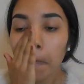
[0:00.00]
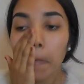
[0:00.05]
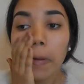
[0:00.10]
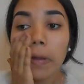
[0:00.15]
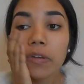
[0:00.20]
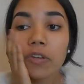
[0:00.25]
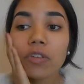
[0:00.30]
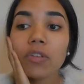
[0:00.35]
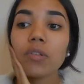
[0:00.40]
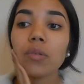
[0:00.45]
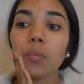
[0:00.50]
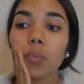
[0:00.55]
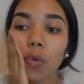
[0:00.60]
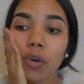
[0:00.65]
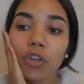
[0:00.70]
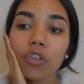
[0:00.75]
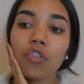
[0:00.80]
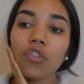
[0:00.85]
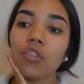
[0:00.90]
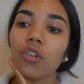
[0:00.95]
I just
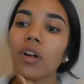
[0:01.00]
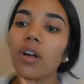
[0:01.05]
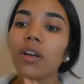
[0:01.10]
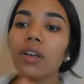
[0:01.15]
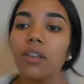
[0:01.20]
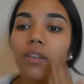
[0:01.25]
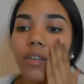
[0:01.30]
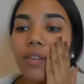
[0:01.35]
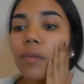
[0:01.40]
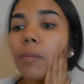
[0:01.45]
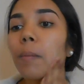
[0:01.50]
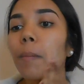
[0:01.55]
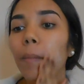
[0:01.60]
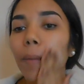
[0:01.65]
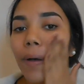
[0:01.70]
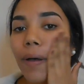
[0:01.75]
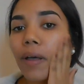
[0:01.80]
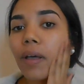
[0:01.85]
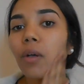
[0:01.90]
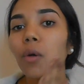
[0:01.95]
moisturize
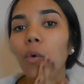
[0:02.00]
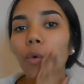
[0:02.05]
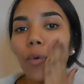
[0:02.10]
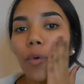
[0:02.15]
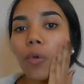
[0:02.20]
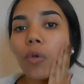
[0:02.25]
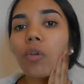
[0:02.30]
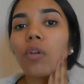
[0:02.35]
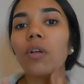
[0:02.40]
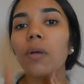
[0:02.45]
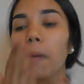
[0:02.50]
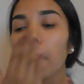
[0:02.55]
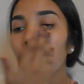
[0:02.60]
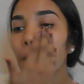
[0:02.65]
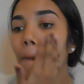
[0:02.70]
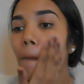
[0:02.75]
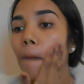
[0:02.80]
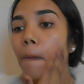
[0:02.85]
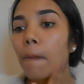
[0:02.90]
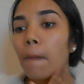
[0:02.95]
my whole
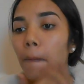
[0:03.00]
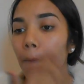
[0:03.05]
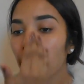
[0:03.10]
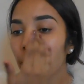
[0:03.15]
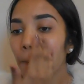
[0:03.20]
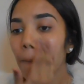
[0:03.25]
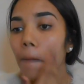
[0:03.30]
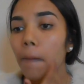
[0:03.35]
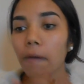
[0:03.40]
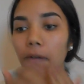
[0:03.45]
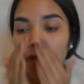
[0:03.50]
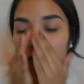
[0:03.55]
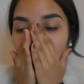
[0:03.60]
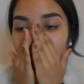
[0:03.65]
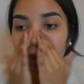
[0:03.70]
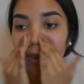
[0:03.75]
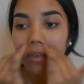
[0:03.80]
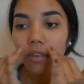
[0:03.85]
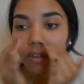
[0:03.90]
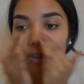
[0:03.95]

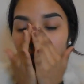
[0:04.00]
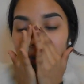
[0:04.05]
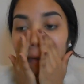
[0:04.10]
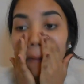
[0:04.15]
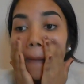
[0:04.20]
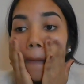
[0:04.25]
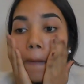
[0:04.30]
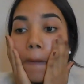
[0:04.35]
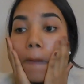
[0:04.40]
face,